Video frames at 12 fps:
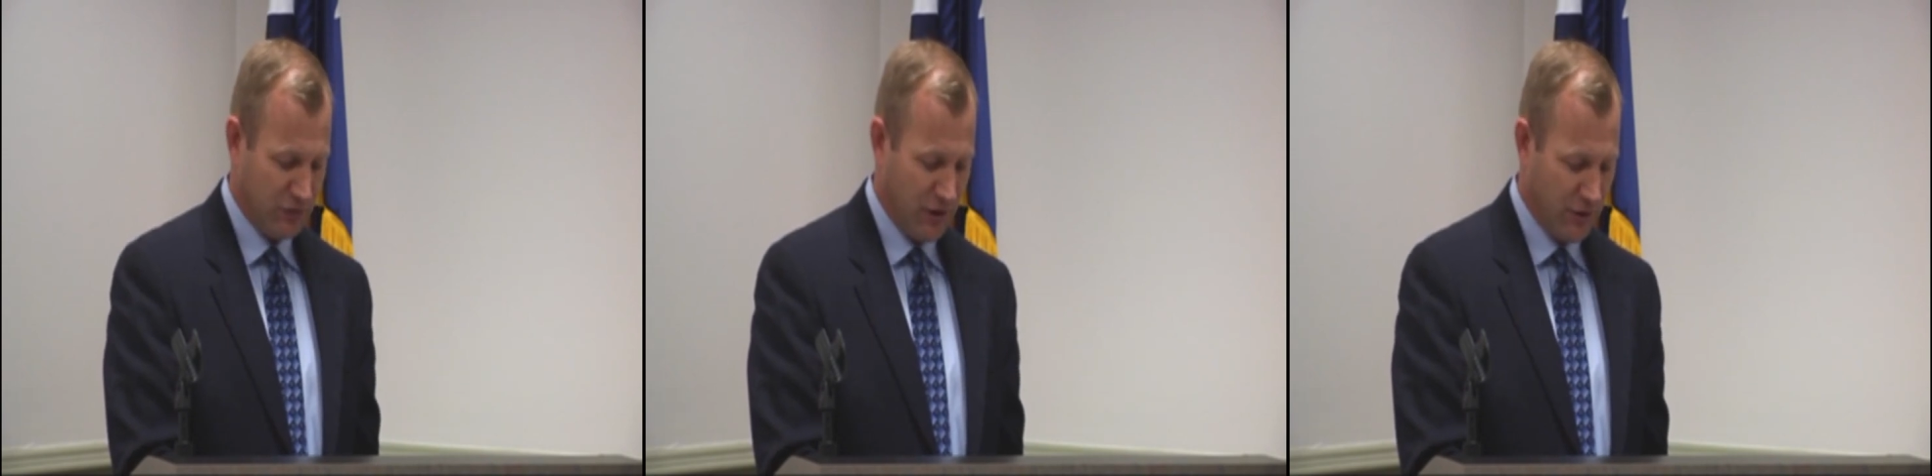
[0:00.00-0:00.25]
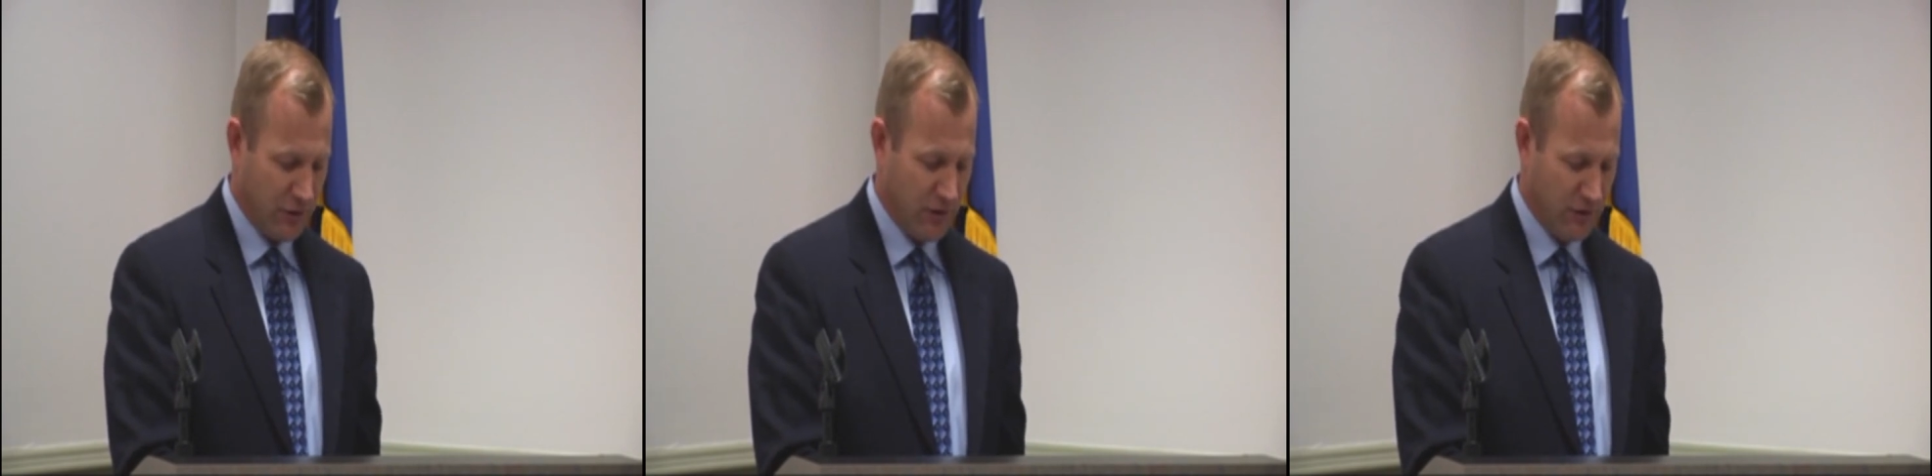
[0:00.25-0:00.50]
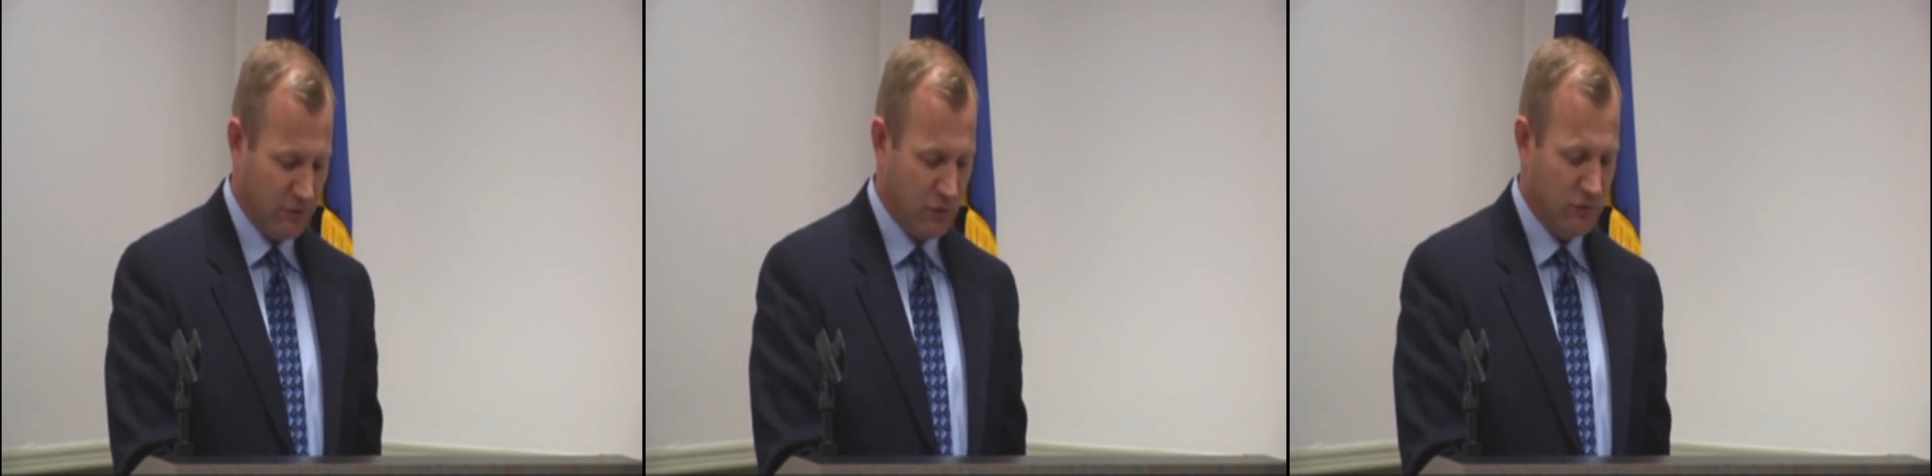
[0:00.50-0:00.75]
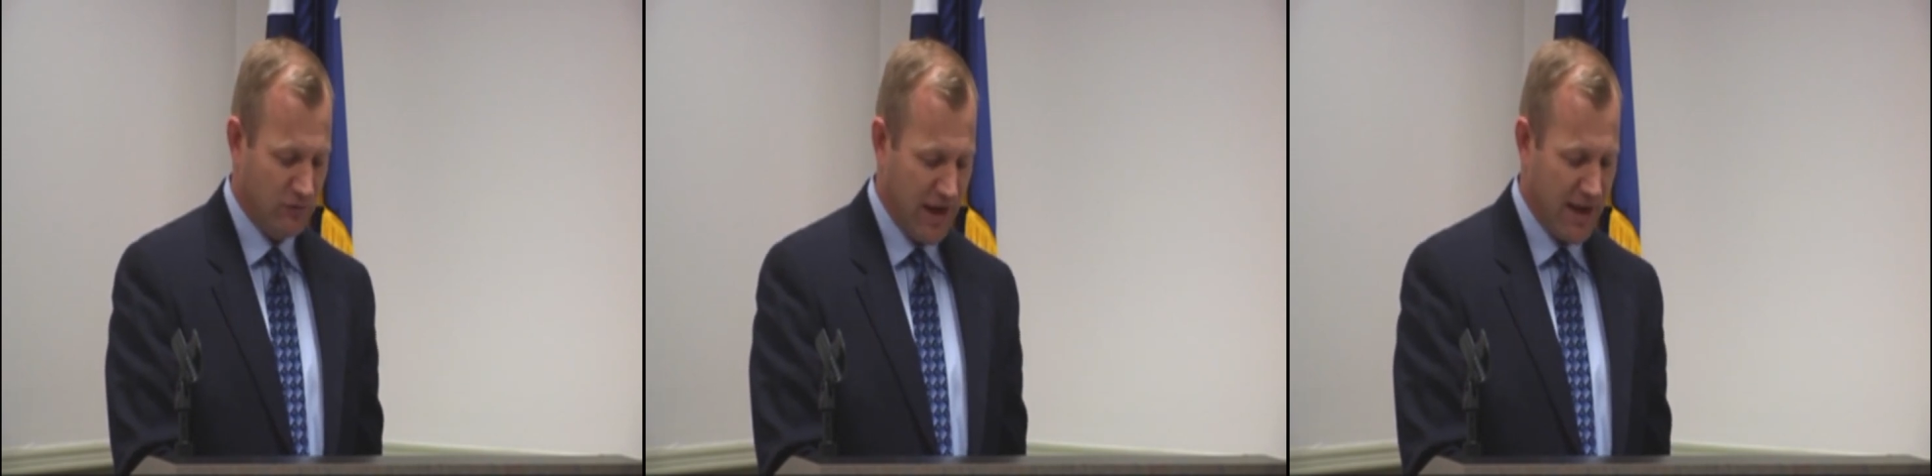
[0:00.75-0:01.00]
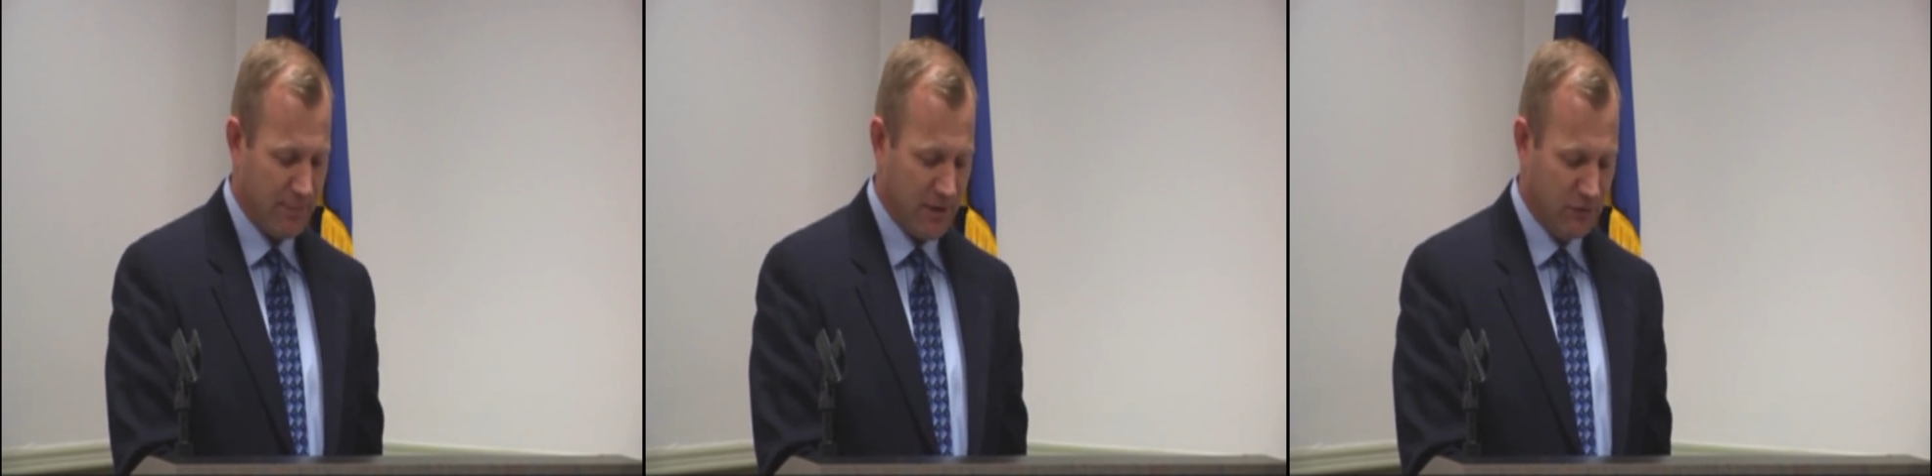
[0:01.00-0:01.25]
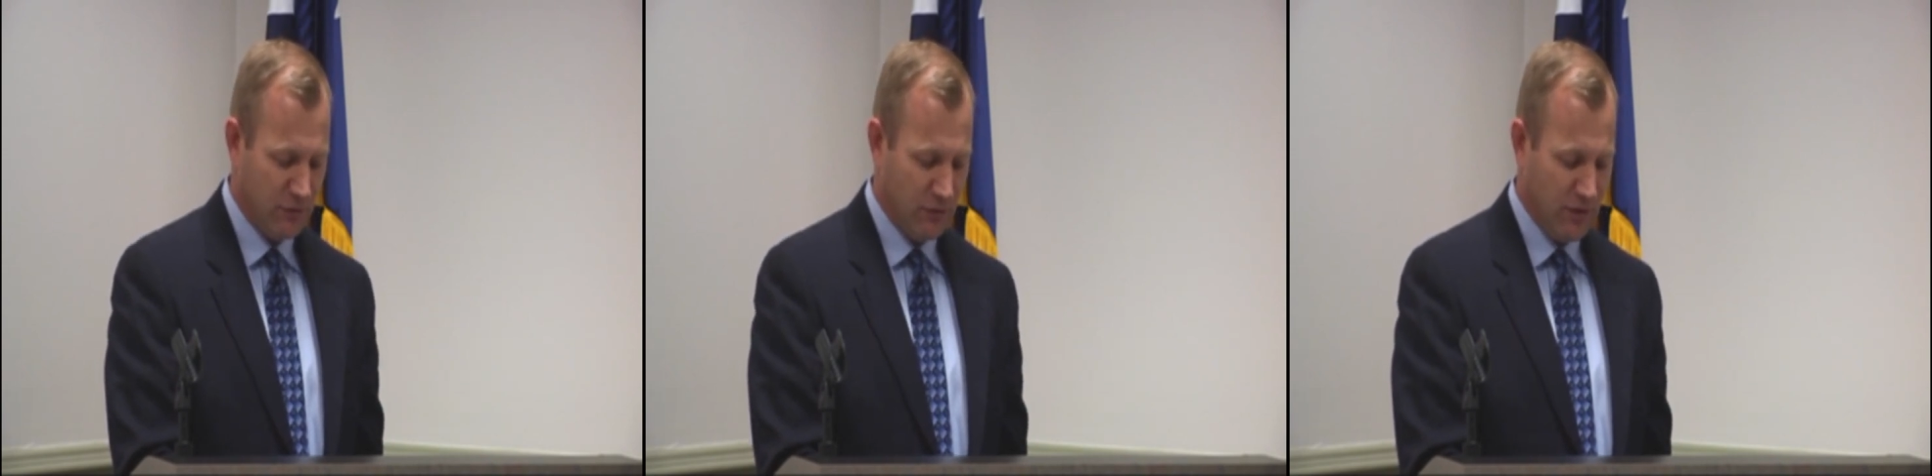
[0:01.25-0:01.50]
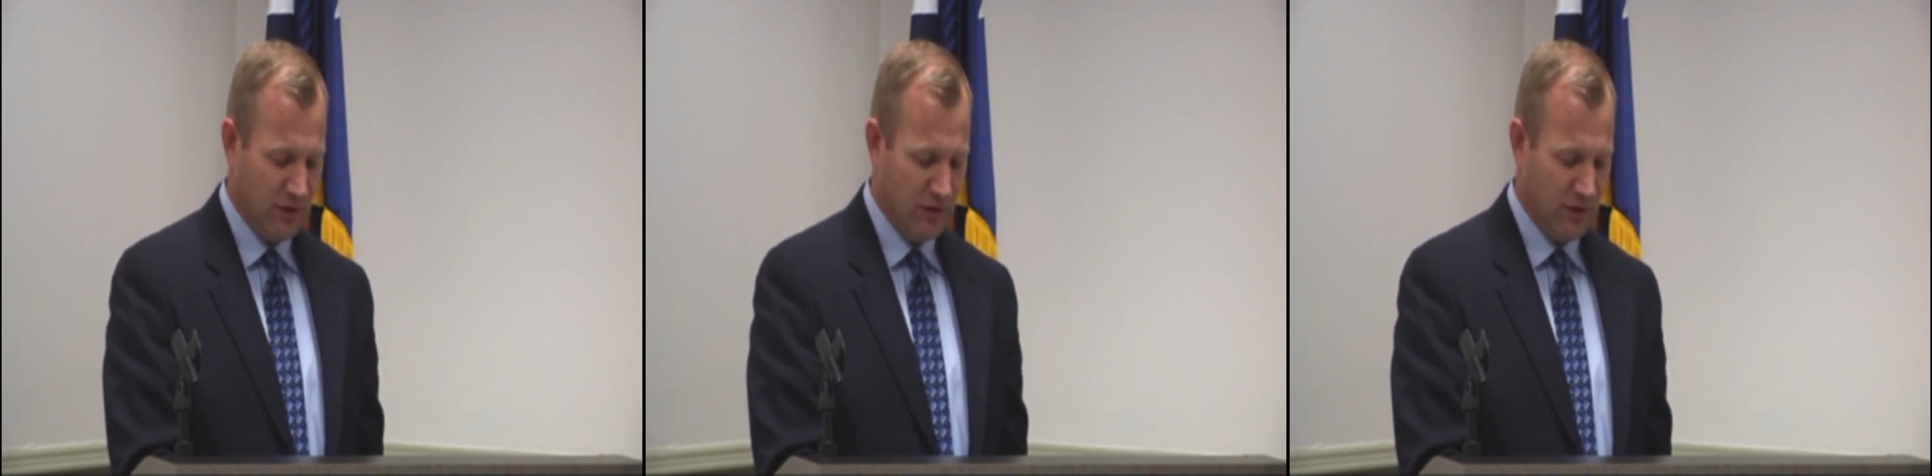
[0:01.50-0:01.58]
Its charter is to tap